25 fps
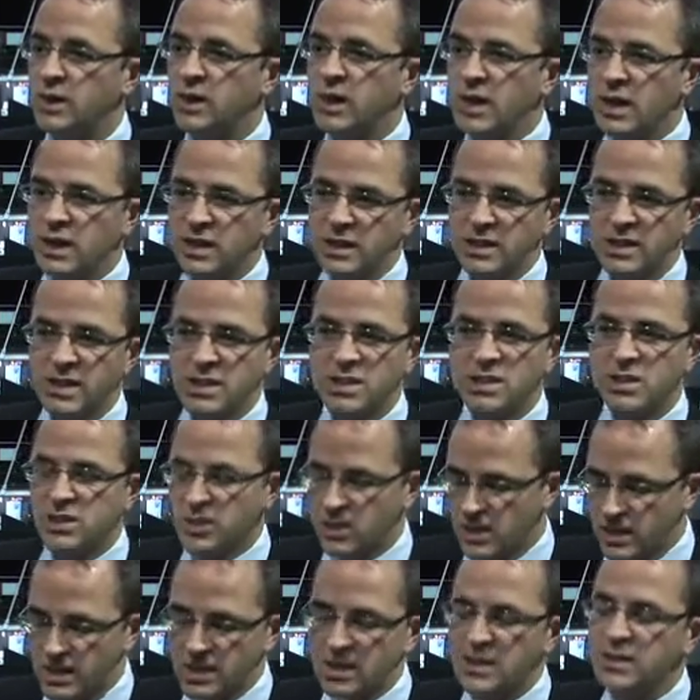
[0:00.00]
It doesn't,
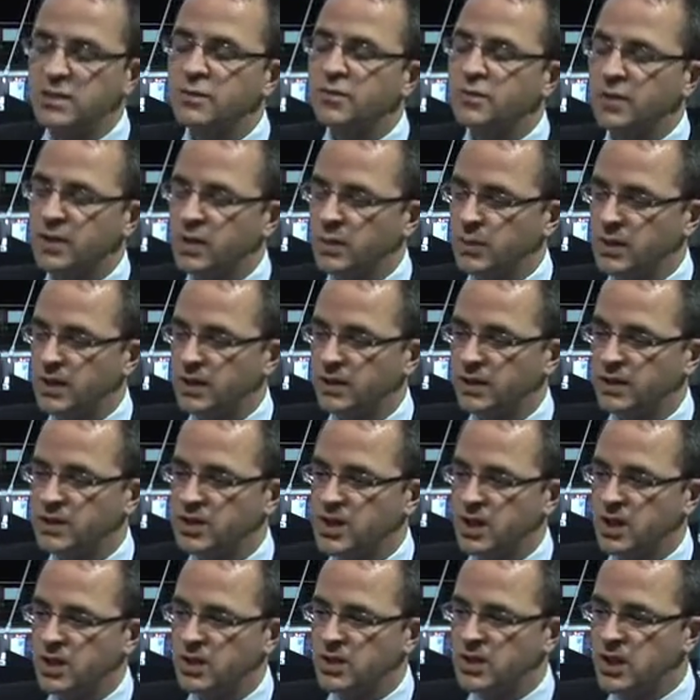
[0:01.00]
it doesn't fundamentally
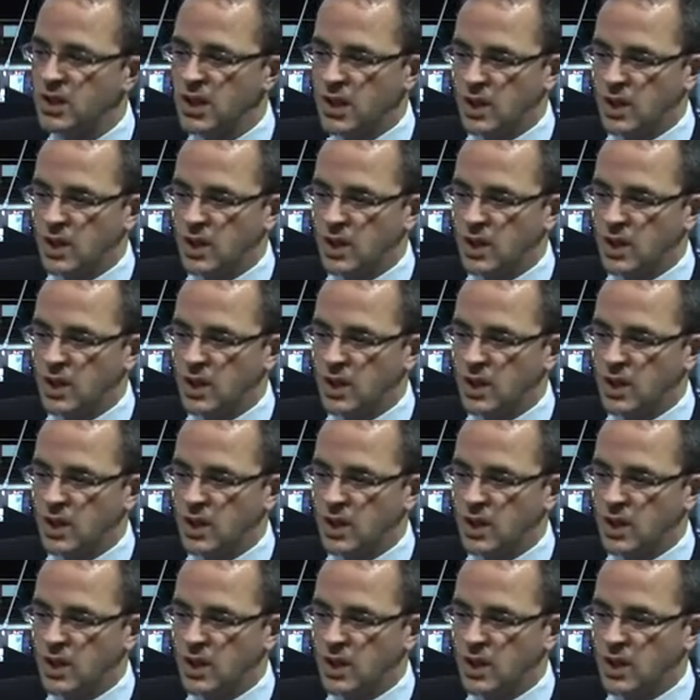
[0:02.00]
change.